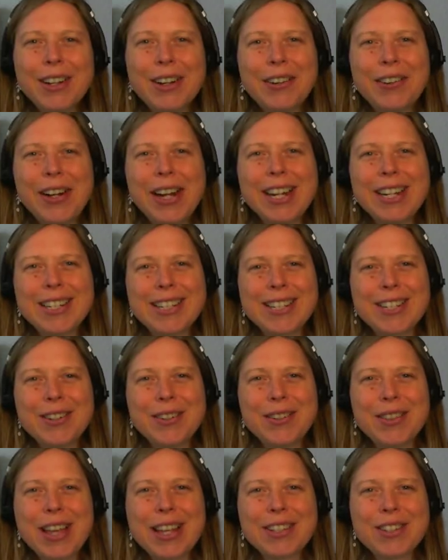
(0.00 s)
All right,
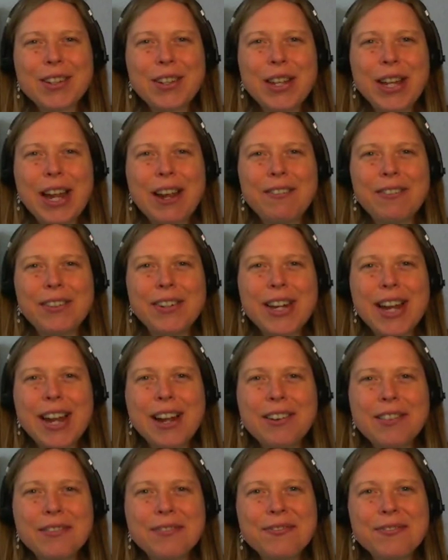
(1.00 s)
so that's all I have for
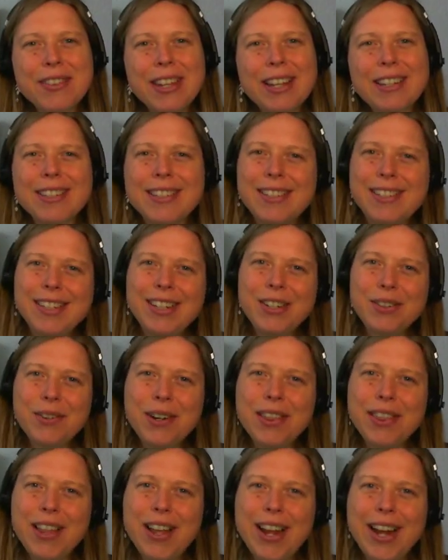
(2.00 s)
now. I'll see you
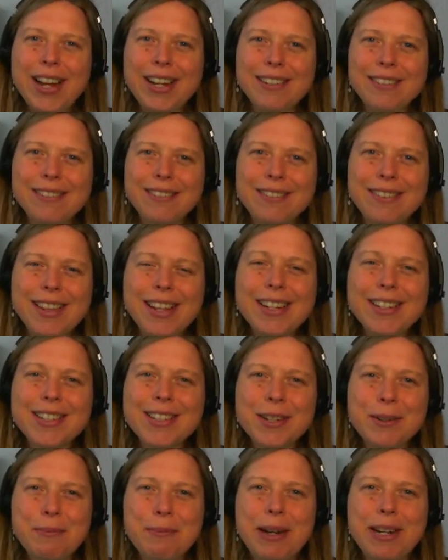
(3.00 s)
online. Thanks so